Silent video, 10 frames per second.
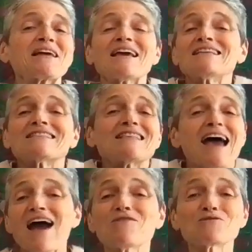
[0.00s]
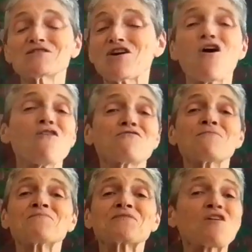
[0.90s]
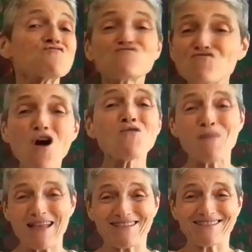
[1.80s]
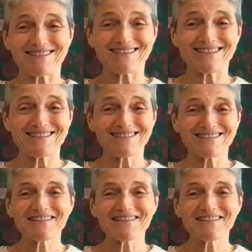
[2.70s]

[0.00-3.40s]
is the house of romance.